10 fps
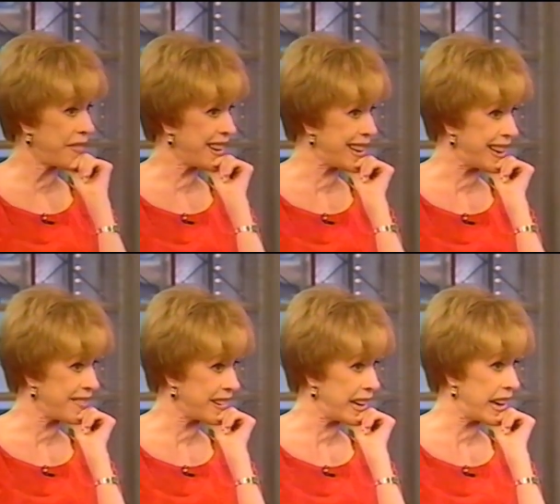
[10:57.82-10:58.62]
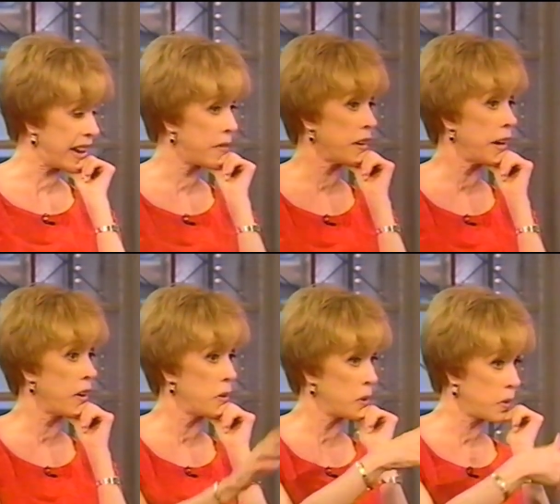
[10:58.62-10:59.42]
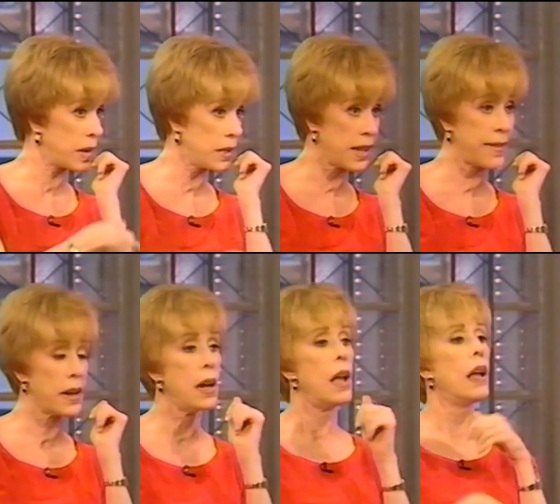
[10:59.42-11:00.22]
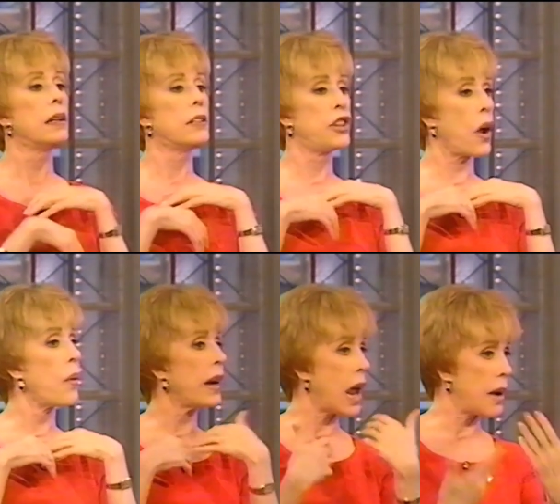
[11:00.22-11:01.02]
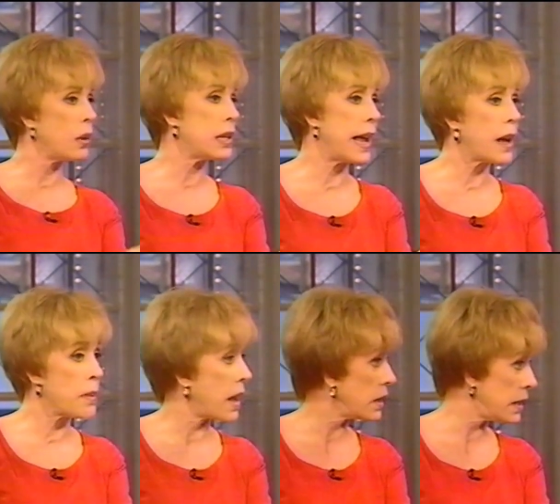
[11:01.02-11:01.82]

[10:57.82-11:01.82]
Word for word: five and a half, and Carrie was around seven. Joe and I would take them out to